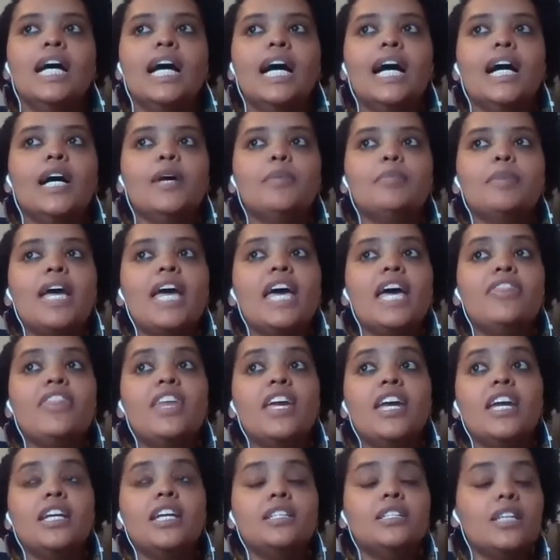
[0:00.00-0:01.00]
And
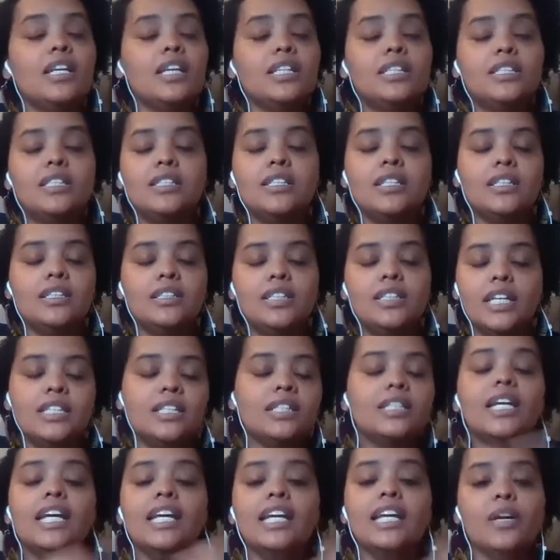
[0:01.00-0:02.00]
they
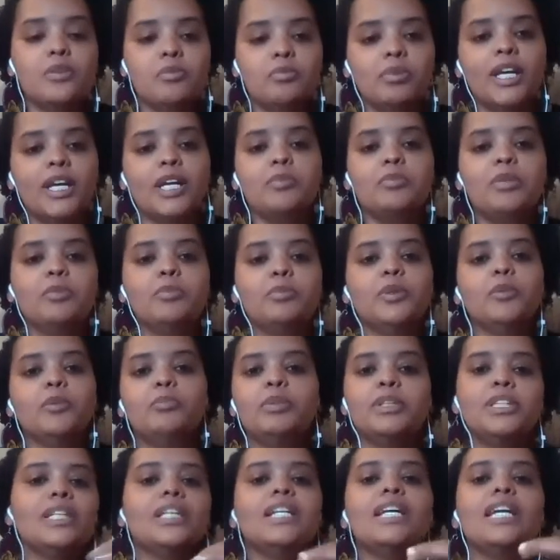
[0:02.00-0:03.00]
didn't hang out with Black people,
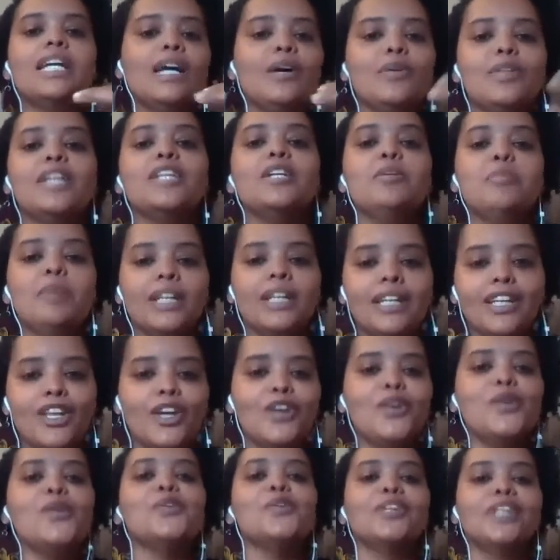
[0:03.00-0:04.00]
but they didn't hang out with anybody.
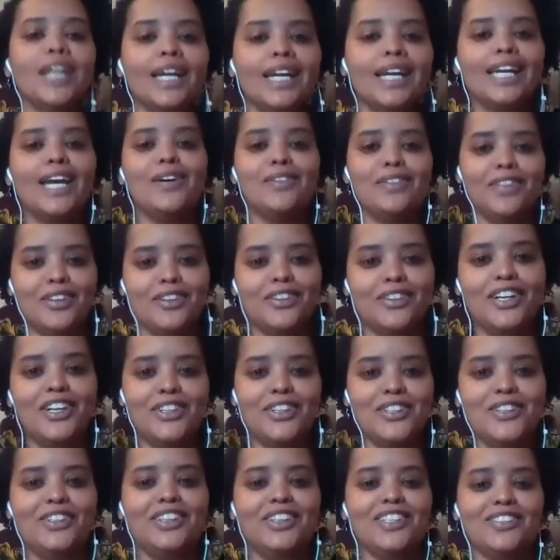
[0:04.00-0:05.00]
They only hang out with other
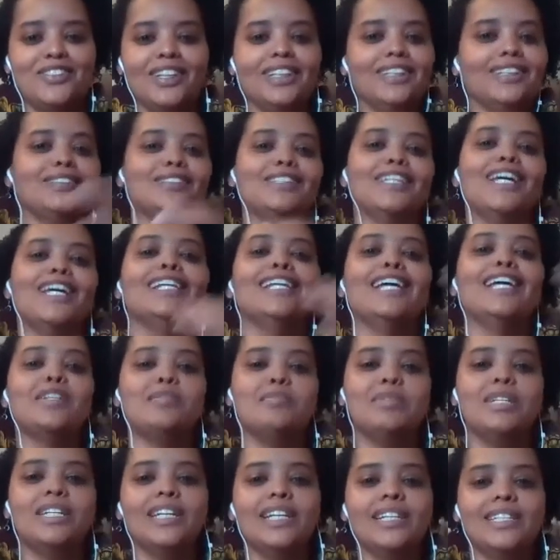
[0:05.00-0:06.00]
Eritreans, right? Like it's not like
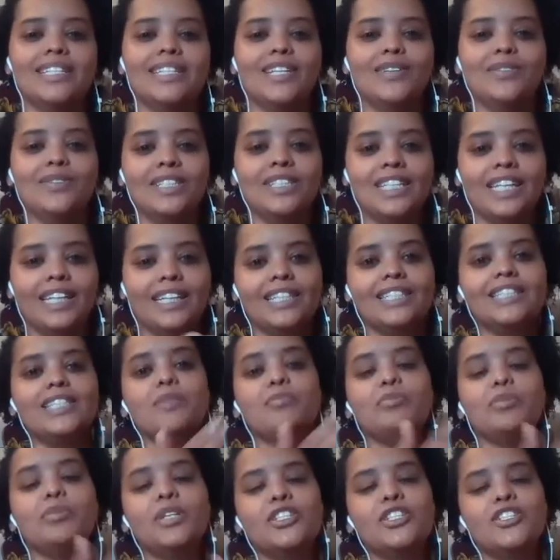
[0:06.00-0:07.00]
because it was like a
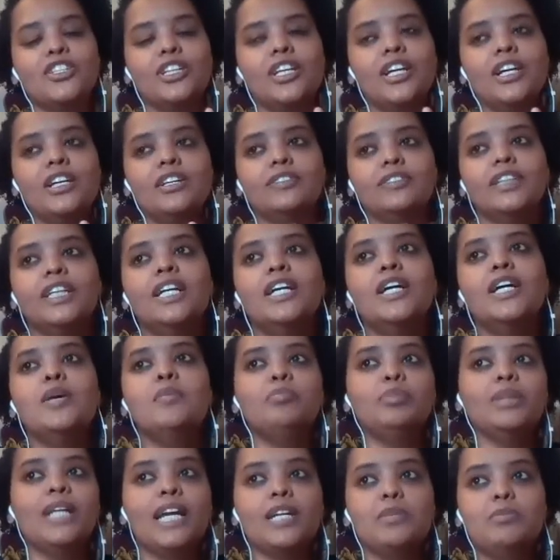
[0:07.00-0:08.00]
separation of
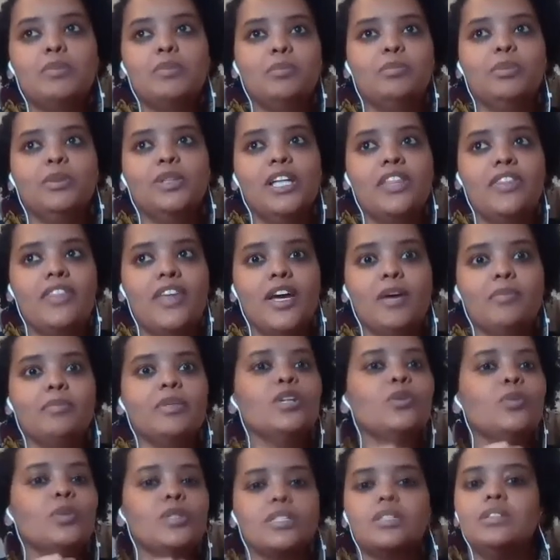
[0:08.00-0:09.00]
Black people and them.
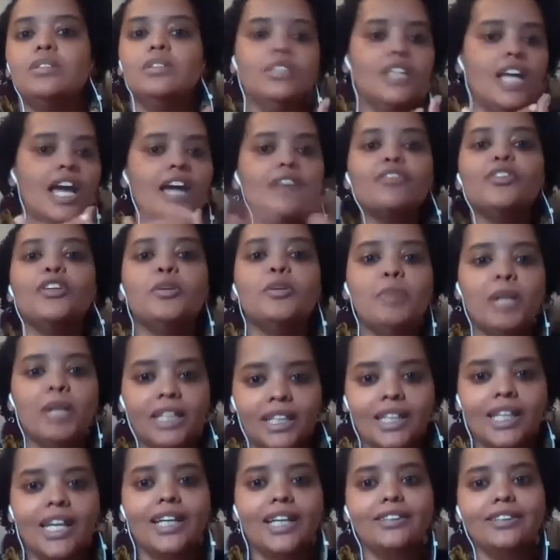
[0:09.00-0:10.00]
It was
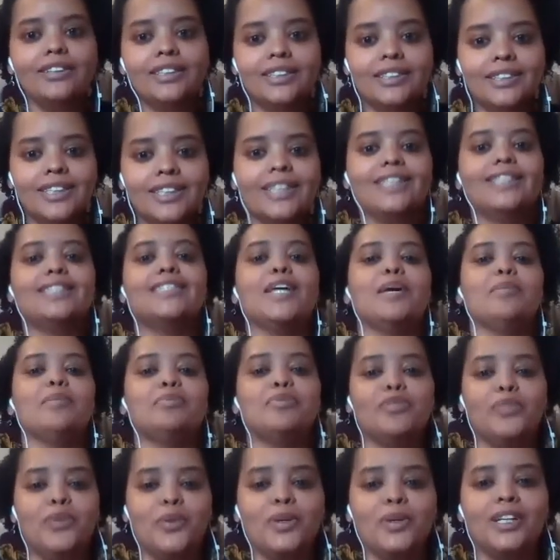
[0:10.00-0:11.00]
everybody else except
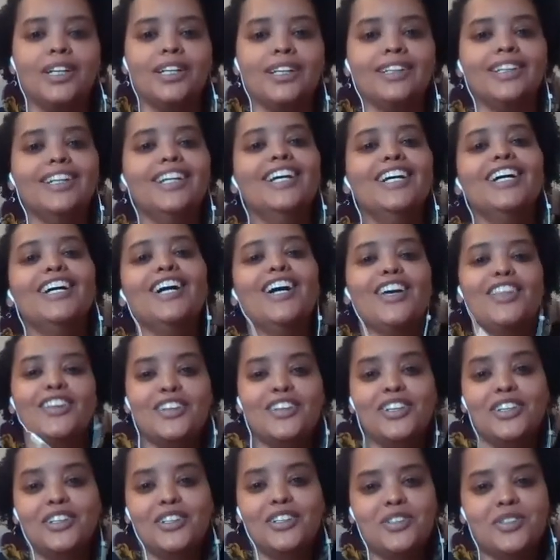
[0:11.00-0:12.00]
for other
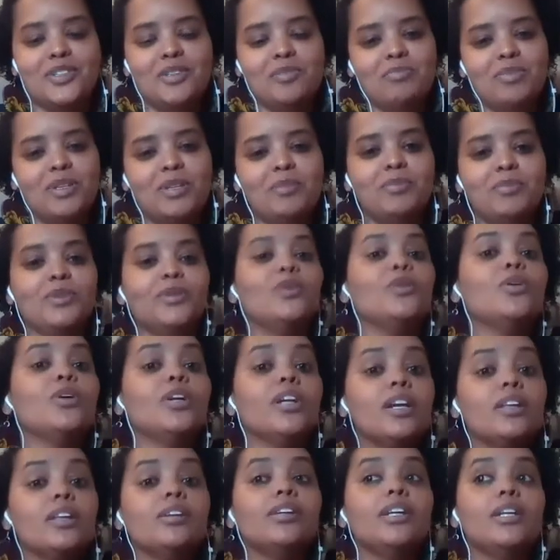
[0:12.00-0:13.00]
Eritrean people
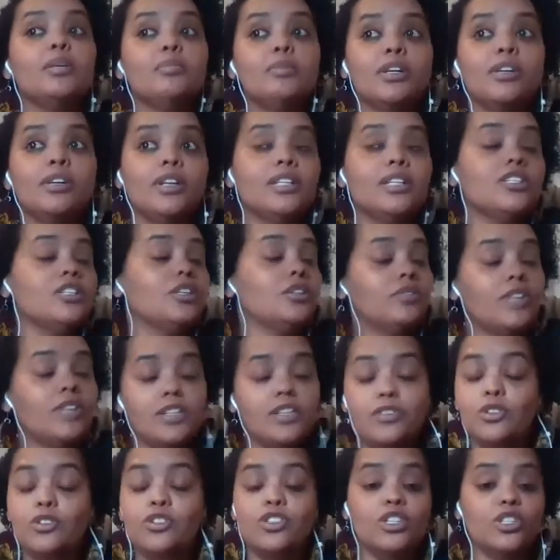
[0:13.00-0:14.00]
or other immigrants or
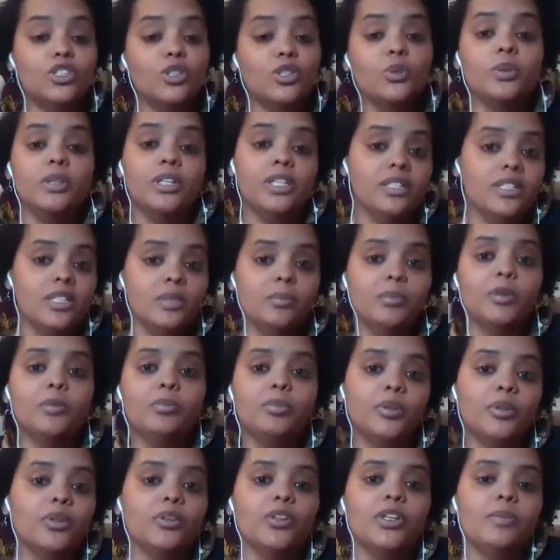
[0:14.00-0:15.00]
refugees who were in similar
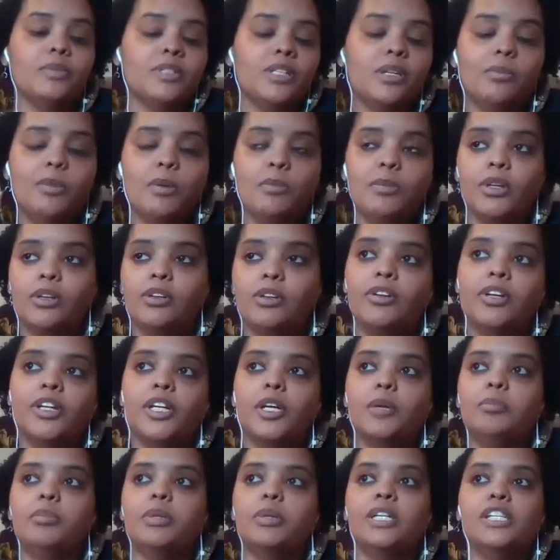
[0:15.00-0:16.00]
programs. I remember growing
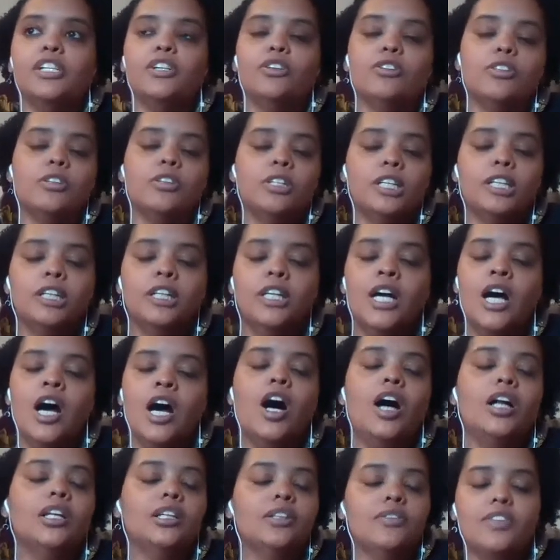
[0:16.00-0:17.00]
up in Arizona,
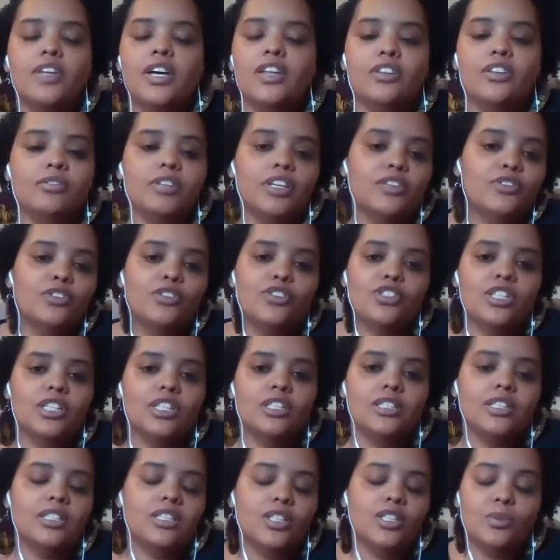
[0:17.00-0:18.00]
all of the other
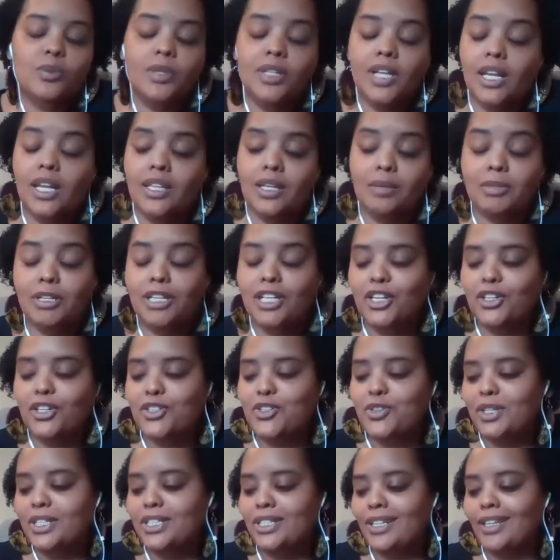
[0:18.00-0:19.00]
refugees, because there were not that many
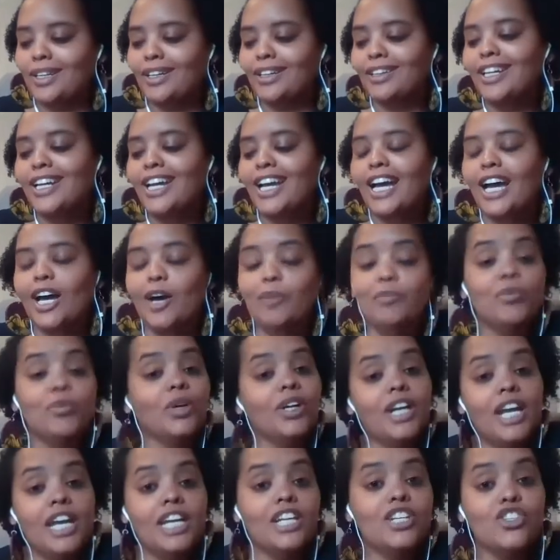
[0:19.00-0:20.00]
Eritreans there,
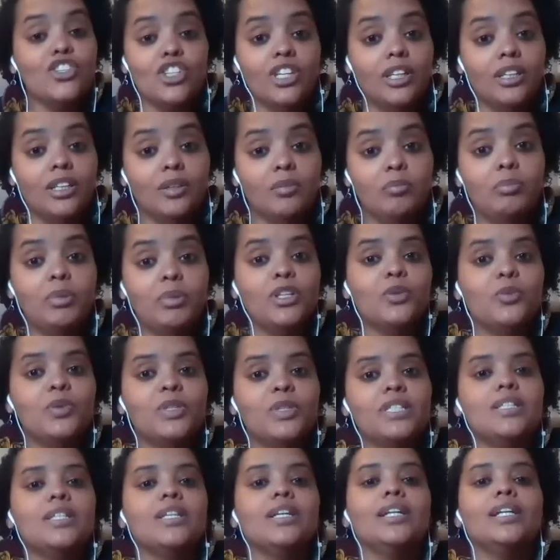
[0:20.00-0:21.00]
were Asian, but it
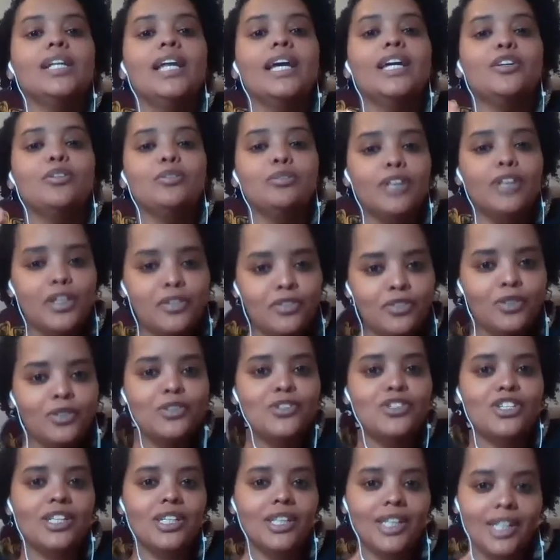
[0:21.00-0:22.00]
was the like
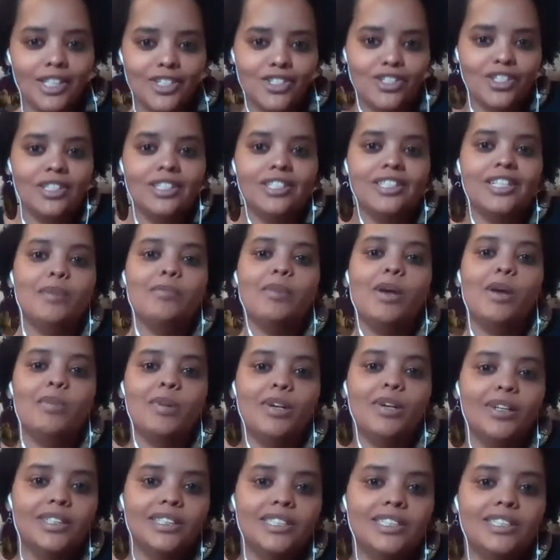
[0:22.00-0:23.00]
refugee Asians that my
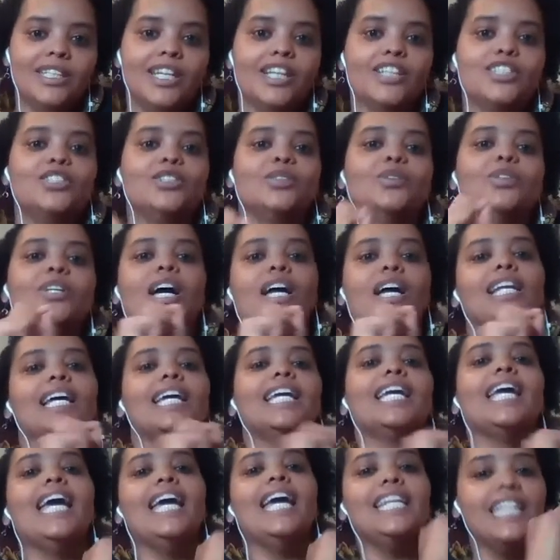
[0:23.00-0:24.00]
parents talked to, not
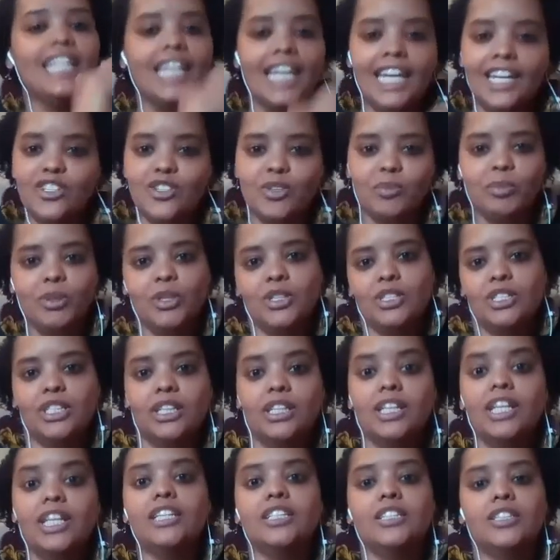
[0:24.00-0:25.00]
like any Asian
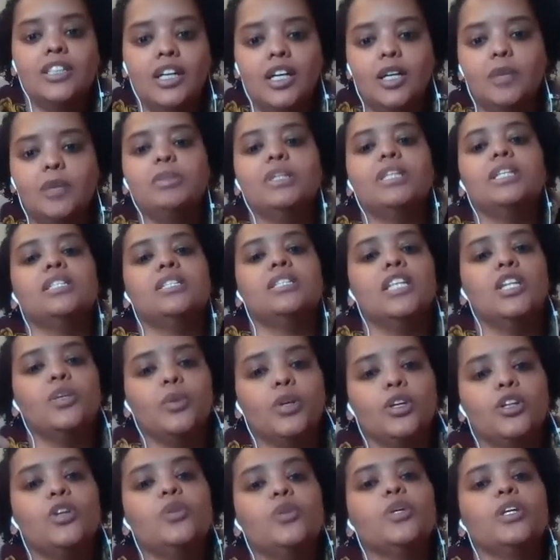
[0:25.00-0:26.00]
person they saw, because they
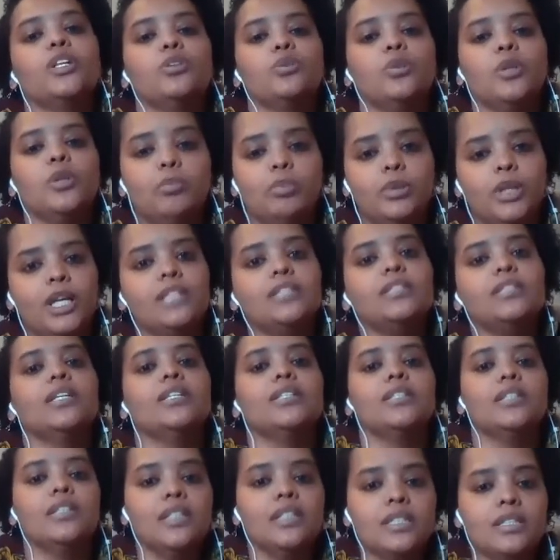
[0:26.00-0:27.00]
were going through a process
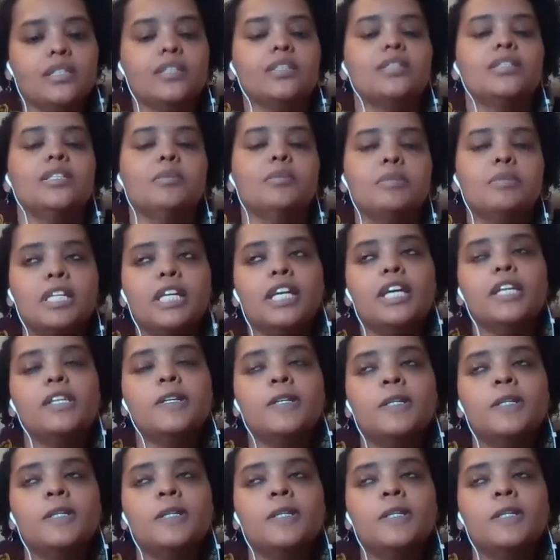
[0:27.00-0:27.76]
and a system together.